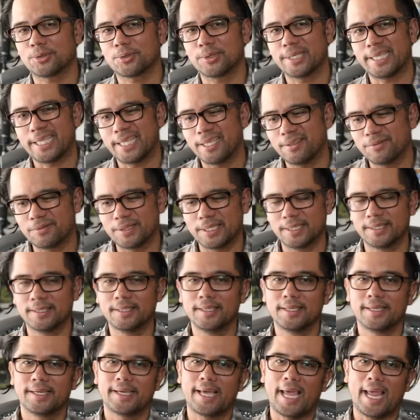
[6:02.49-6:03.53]
or even
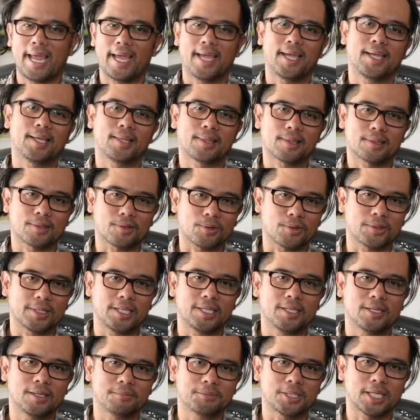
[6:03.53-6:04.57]
a
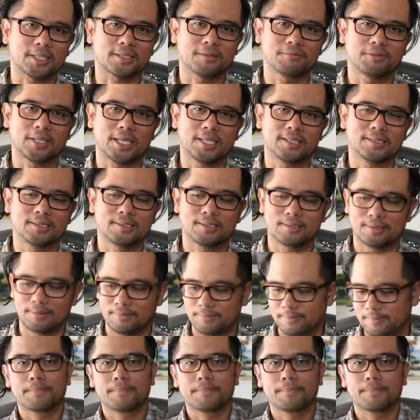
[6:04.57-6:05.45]
30 objective lens.